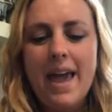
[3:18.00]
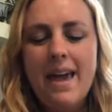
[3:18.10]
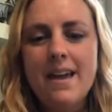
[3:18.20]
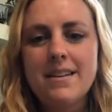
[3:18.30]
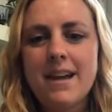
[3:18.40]

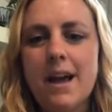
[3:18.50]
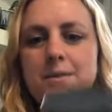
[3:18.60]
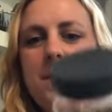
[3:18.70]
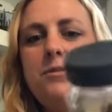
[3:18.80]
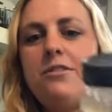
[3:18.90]
And I
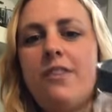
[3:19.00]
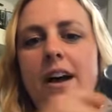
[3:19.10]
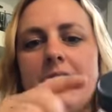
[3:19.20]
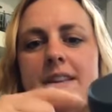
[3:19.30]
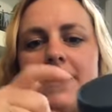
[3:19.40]
was able to
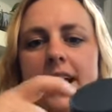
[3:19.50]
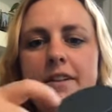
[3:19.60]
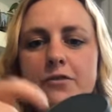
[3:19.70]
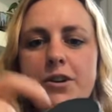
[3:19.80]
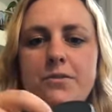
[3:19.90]
find these
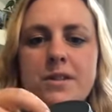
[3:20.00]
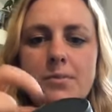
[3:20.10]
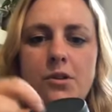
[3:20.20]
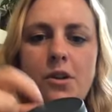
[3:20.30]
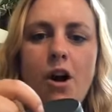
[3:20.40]
kind of
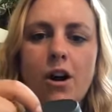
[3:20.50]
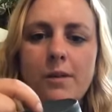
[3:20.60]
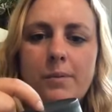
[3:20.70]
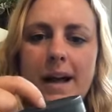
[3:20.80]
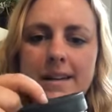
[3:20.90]
reusable
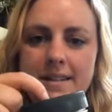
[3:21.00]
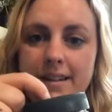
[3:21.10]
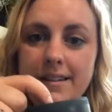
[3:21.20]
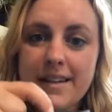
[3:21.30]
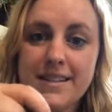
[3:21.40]
hard
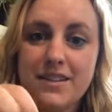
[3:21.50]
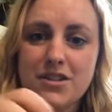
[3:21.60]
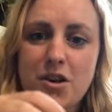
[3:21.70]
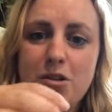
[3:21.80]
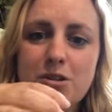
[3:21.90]
plastic lids at
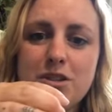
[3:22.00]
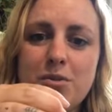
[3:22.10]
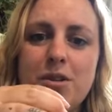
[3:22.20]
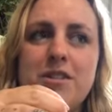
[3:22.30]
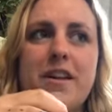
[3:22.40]
the dollar
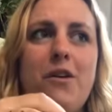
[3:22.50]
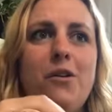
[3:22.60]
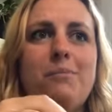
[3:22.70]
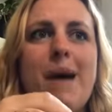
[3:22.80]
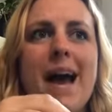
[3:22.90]
store, so they
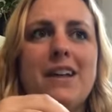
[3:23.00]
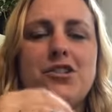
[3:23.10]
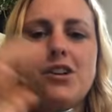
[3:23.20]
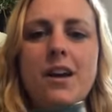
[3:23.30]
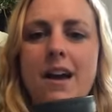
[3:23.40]
all
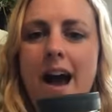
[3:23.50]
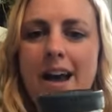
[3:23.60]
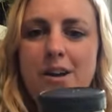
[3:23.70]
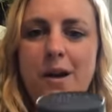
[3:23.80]
match. I